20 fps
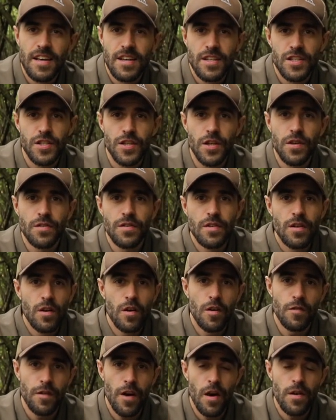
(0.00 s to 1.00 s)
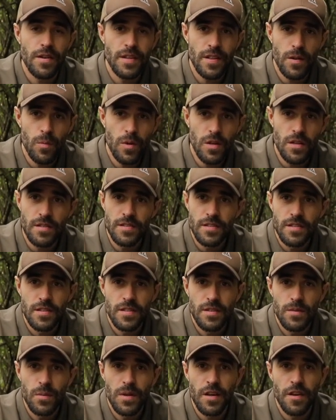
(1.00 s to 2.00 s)
soon of owning the woodland.
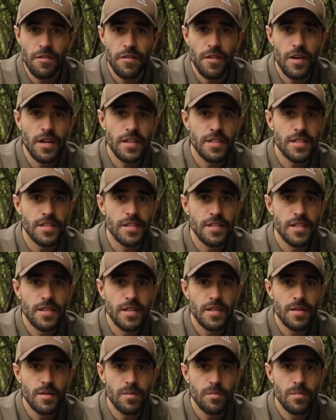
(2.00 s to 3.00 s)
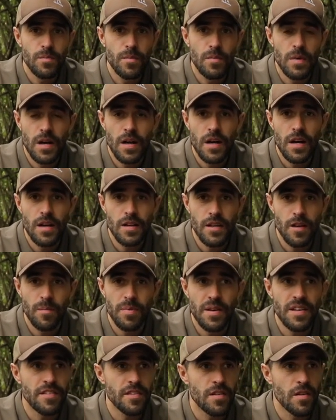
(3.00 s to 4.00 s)
When I first uh,
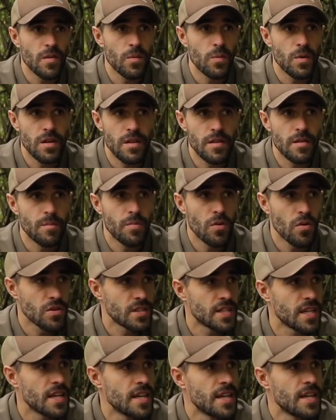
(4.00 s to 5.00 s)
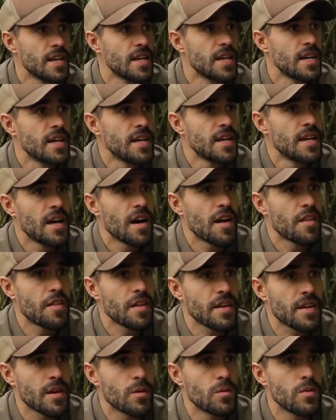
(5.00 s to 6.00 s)
completed on the woodland, bought it, I
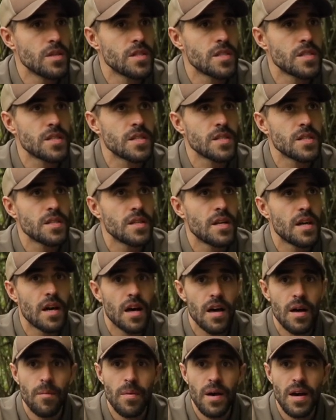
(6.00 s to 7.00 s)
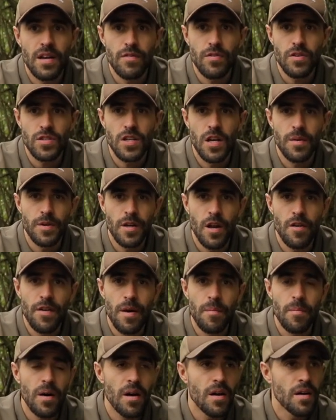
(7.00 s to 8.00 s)
think it was um, end of October,
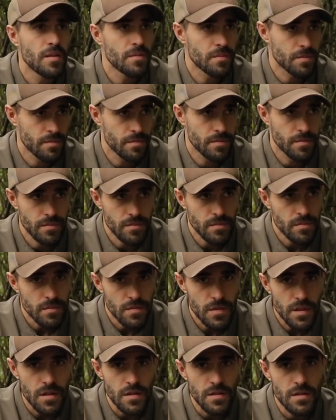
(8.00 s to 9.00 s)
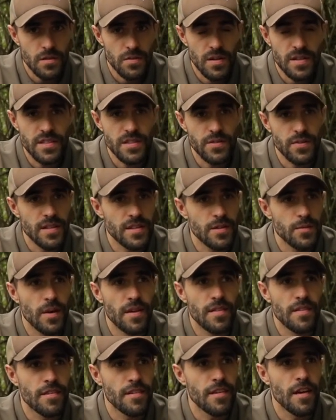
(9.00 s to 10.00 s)
November
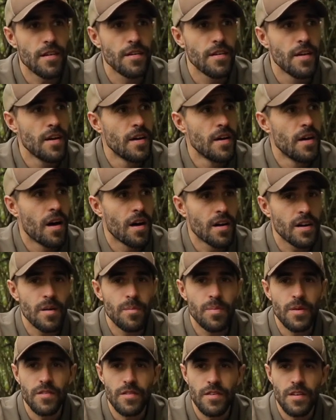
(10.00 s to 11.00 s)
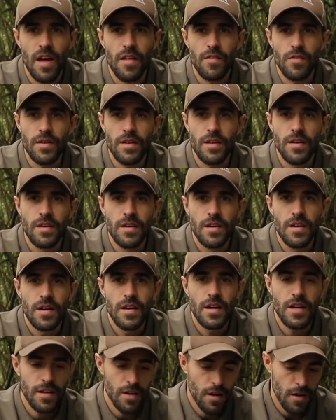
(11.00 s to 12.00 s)
2021. So I'm going to put together a,
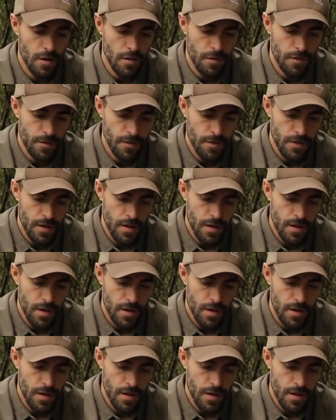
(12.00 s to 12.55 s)
a kind of